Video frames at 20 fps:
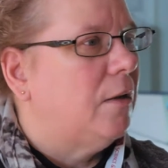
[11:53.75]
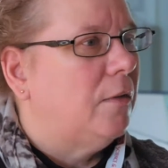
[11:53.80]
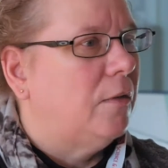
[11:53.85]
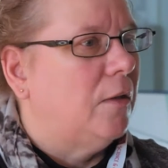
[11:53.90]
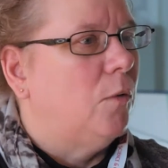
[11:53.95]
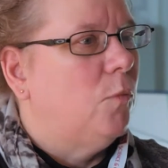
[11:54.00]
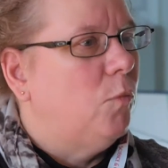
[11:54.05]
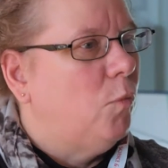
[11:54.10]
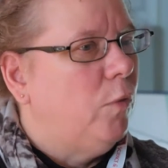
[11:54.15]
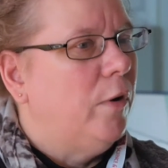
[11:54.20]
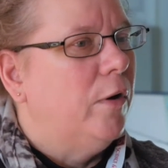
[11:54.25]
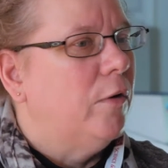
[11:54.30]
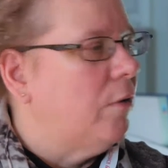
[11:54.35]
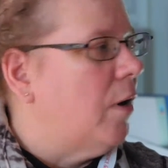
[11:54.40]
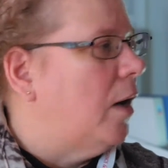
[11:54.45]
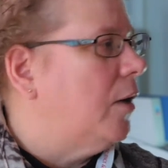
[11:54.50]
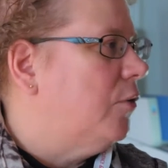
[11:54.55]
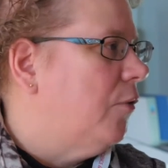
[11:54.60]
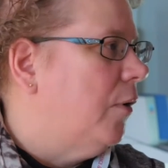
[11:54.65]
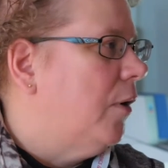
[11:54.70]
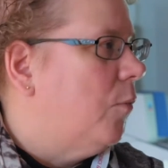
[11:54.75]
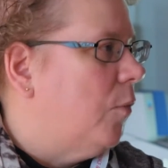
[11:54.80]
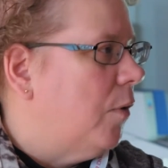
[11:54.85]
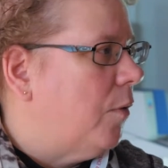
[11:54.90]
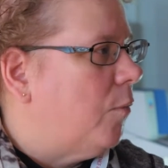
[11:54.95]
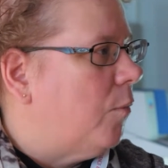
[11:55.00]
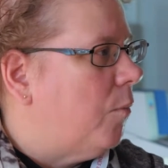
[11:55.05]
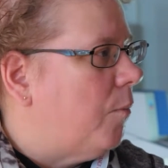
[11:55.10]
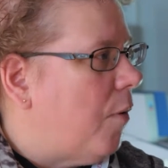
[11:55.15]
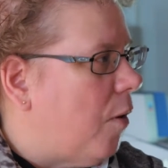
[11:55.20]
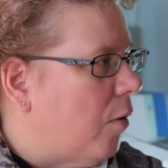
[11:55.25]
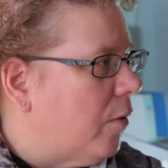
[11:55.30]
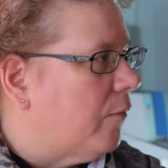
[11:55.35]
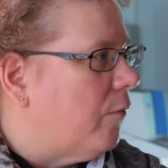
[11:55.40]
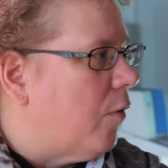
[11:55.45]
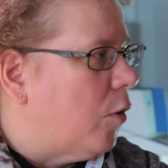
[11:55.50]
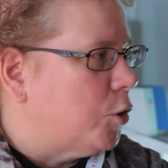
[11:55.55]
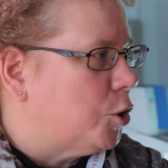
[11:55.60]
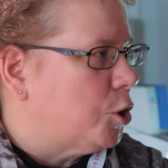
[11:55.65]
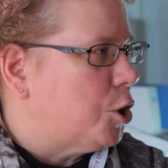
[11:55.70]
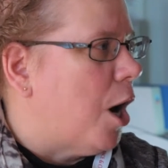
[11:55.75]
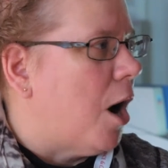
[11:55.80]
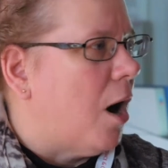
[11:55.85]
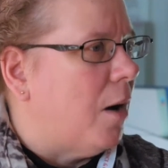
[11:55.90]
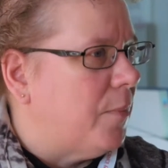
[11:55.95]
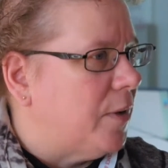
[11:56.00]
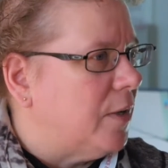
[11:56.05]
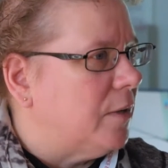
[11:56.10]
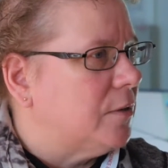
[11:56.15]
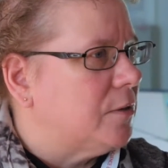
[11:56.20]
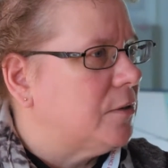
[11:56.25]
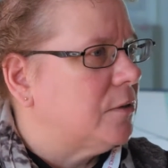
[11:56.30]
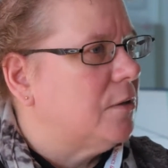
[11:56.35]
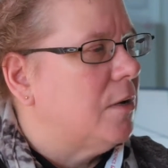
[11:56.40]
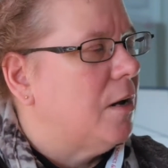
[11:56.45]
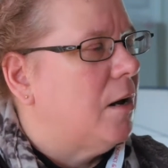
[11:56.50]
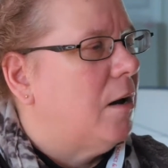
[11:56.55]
then we're not doing what part of our job is.